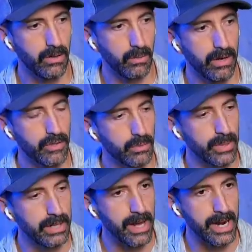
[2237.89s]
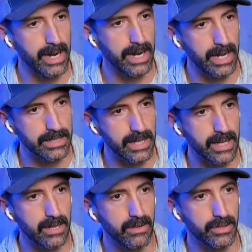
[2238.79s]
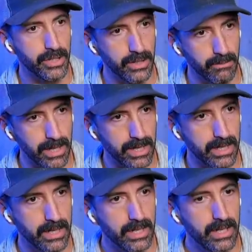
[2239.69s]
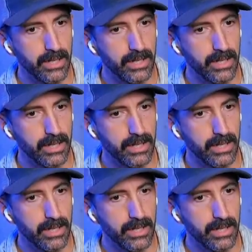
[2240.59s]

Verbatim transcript: or whenever you read about it in Isaiah or Jeremiah,